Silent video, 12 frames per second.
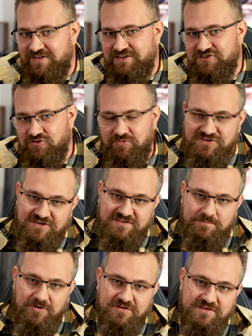feature, which I
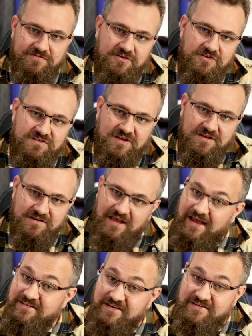suppose if you're using it
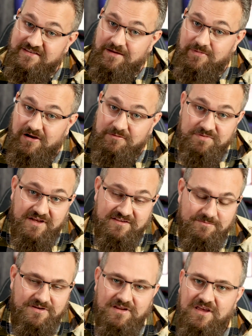as a soundbar
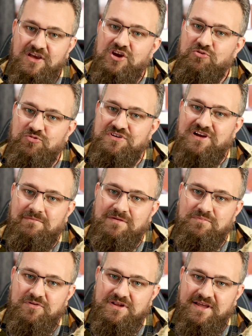replacement would come
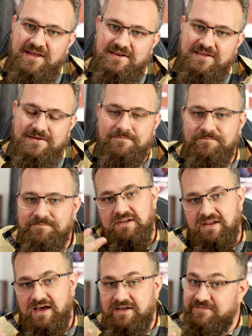in pretty handy.
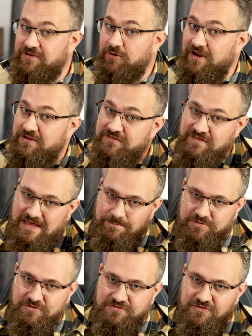Now, if you are using
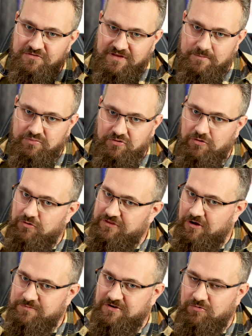that Bluetooth input or
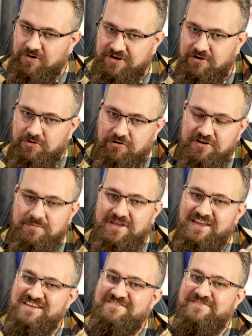the optical one, you're going to
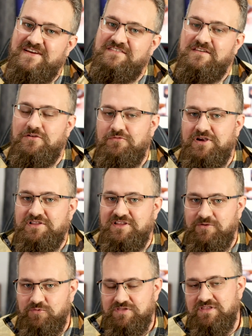be interfacing
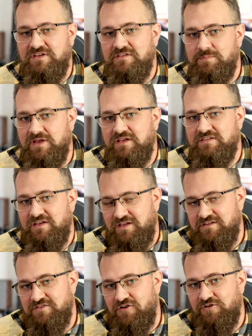directly with the speaker's
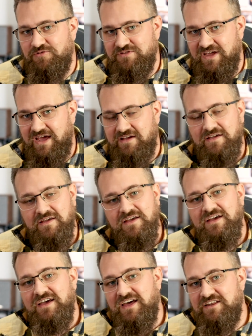internal DAC.
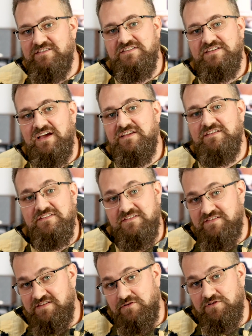And in this case, it's a
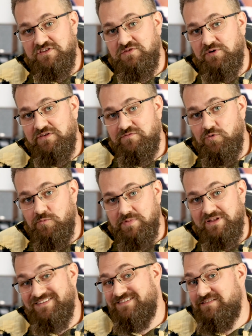Cirrus
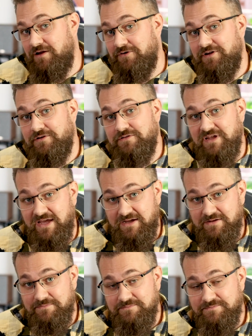24-bit stereo DAC.